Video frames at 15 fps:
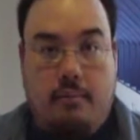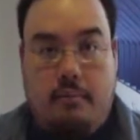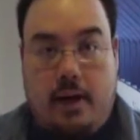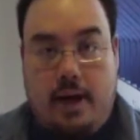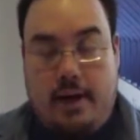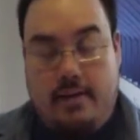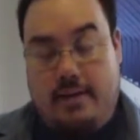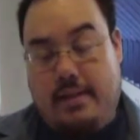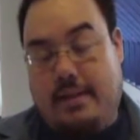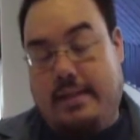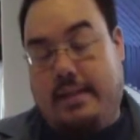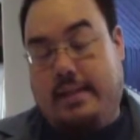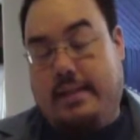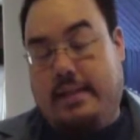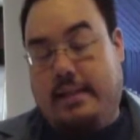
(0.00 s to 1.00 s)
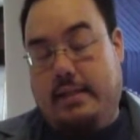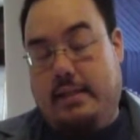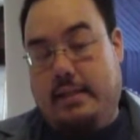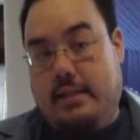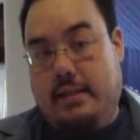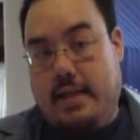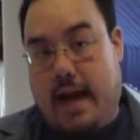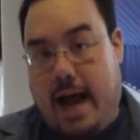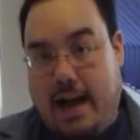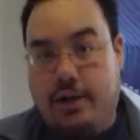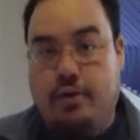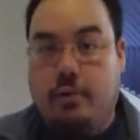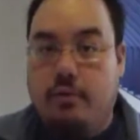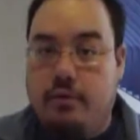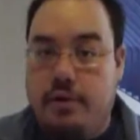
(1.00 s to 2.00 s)
My
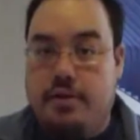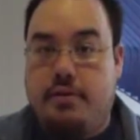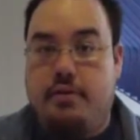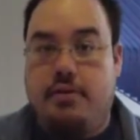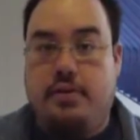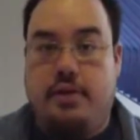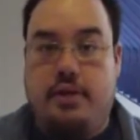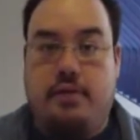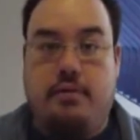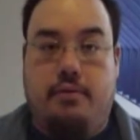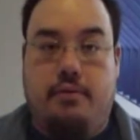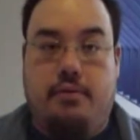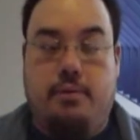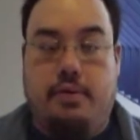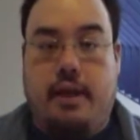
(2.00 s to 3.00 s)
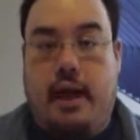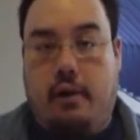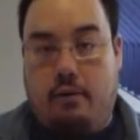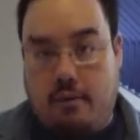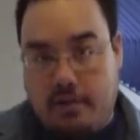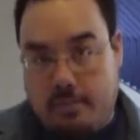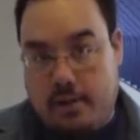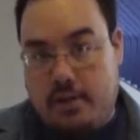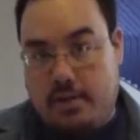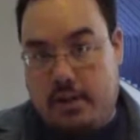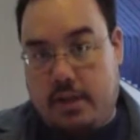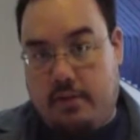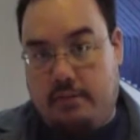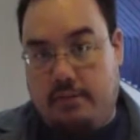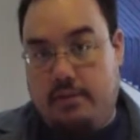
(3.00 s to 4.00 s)
actual research deals with algorithmic
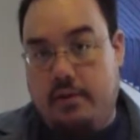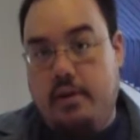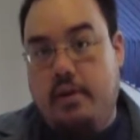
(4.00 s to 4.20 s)
stuff